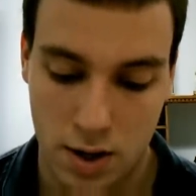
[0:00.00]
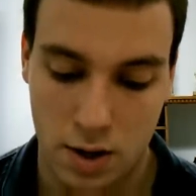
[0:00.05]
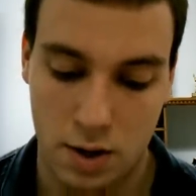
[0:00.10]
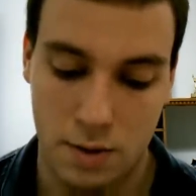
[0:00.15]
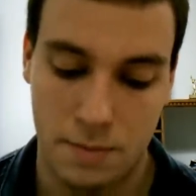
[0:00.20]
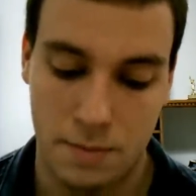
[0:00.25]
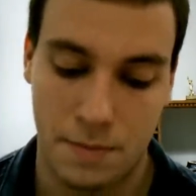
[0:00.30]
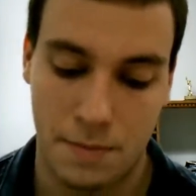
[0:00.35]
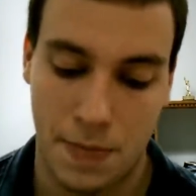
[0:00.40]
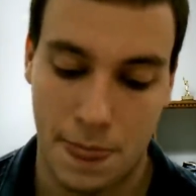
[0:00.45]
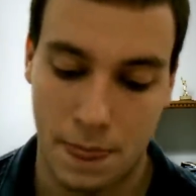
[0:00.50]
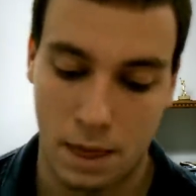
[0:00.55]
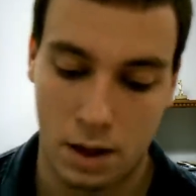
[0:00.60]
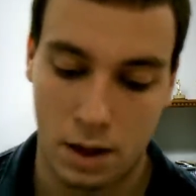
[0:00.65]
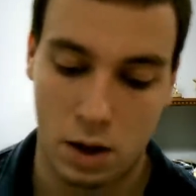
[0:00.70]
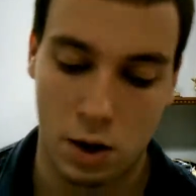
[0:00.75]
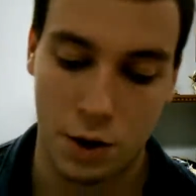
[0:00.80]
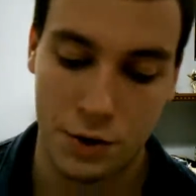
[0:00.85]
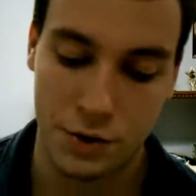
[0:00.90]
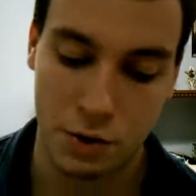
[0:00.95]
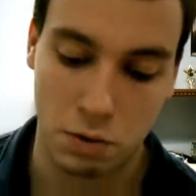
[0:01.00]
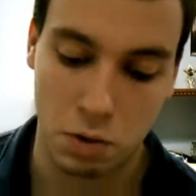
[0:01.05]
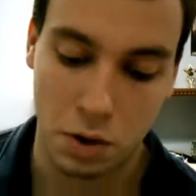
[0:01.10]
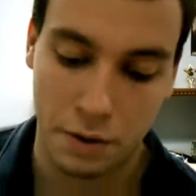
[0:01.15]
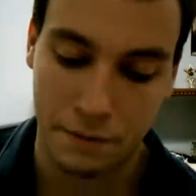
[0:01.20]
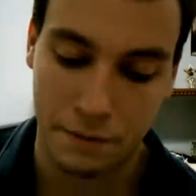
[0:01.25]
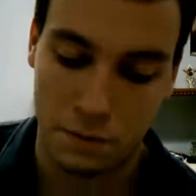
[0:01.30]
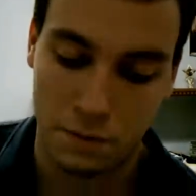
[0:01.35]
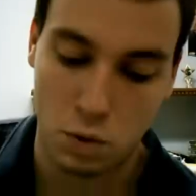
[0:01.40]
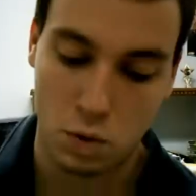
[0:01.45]

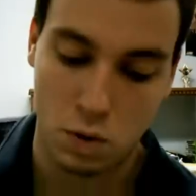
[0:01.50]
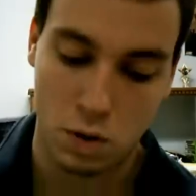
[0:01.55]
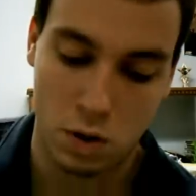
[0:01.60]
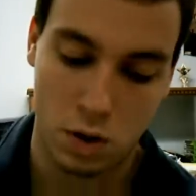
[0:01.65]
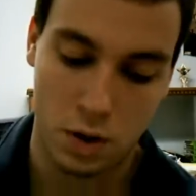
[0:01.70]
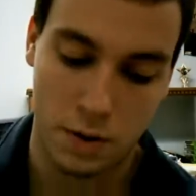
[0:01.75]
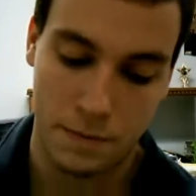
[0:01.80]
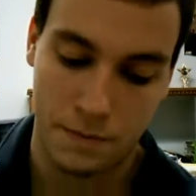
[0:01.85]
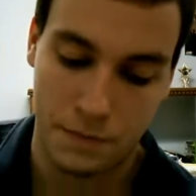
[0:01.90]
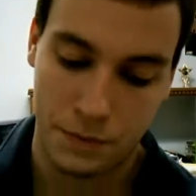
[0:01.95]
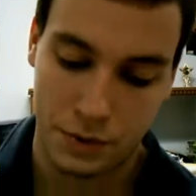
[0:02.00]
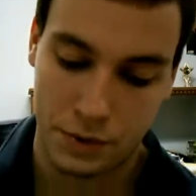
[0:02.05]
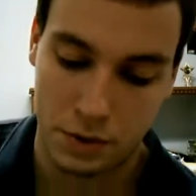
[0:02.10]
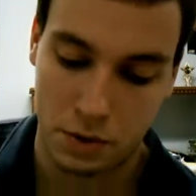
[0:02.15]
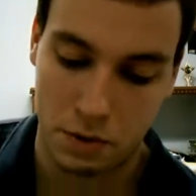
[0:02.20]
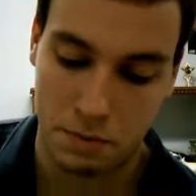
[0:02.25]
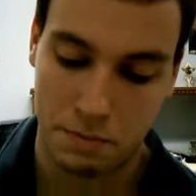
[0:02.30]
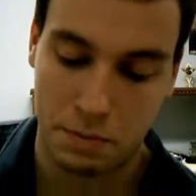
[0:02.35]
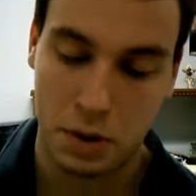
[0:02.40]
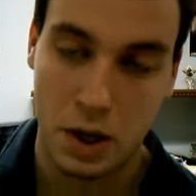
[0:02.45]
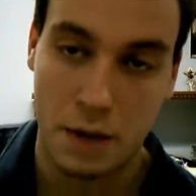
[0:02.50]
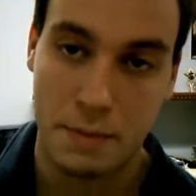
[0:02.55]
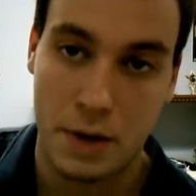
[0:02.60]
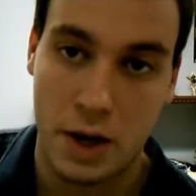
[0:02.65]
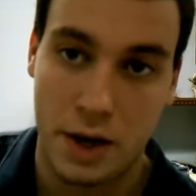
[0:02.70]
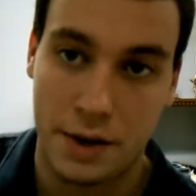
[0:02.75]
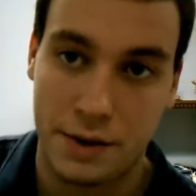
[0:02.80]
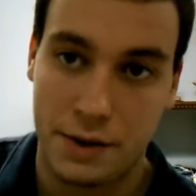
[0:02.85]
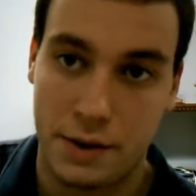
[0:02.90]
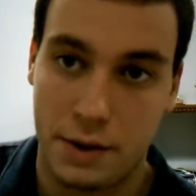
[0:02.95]
Also looking for some
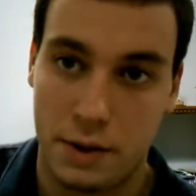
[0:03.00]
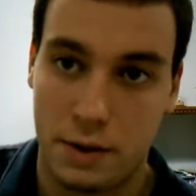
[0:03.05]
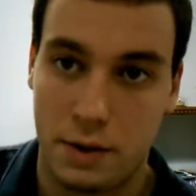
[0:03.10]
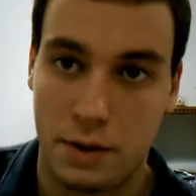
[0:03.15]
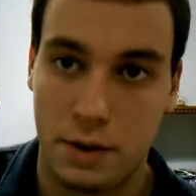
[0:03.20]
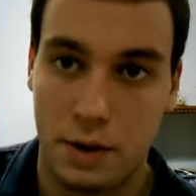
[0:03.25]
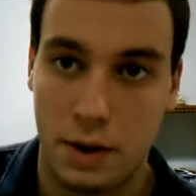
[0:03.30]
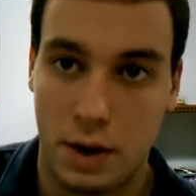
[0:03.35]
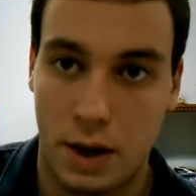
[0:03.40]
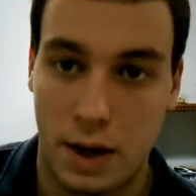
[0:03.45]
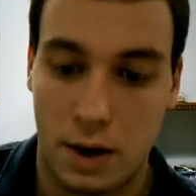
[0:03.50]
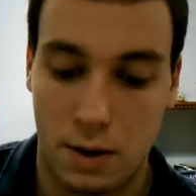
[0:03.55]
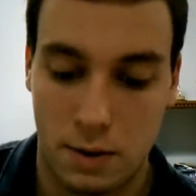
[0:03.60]
playmats.